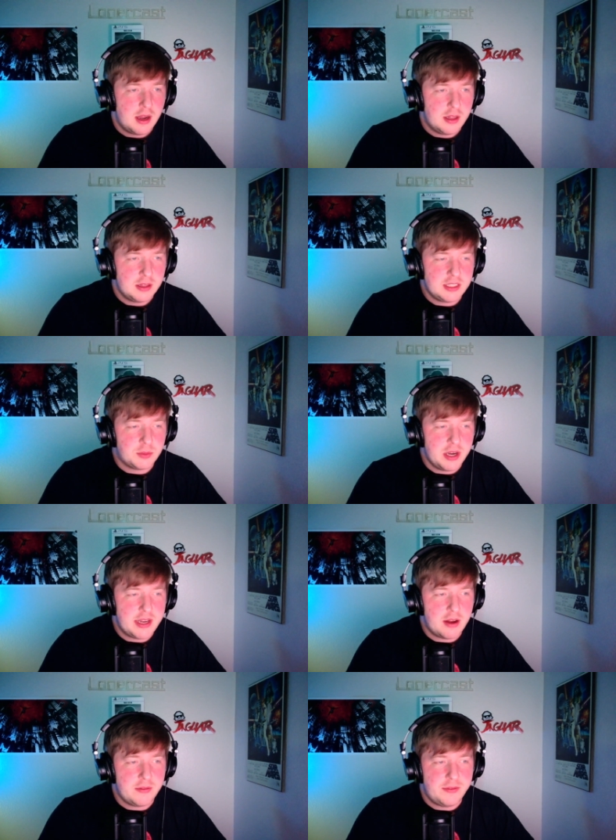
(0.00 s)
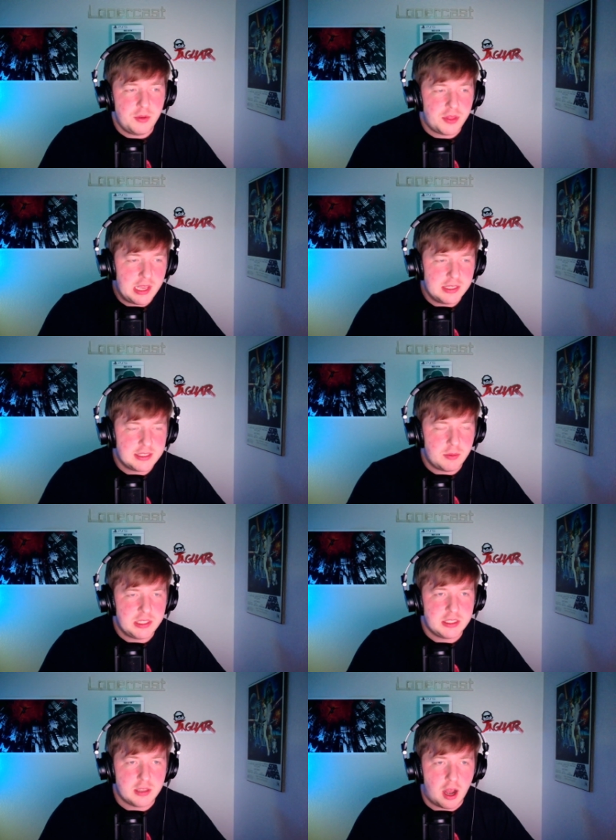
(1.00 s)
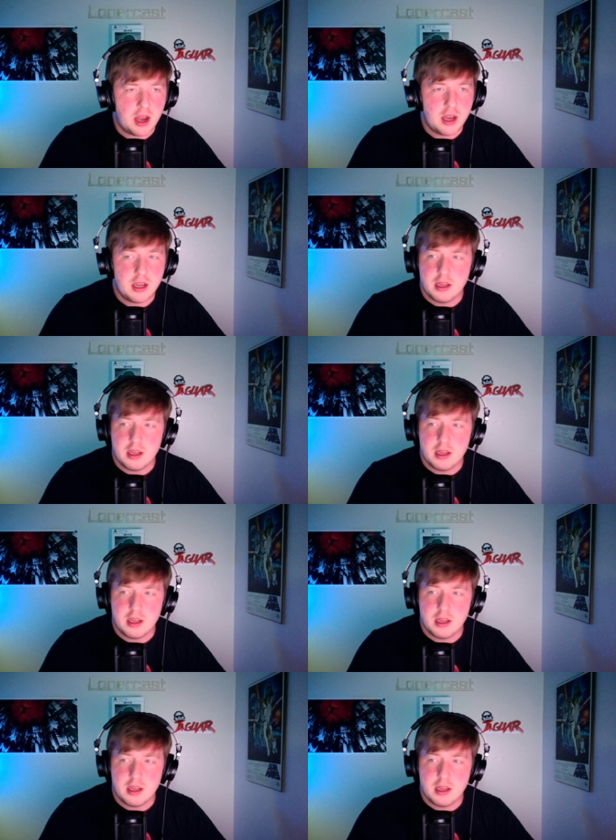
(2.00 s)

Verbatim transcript: Let's run down a few things that we saw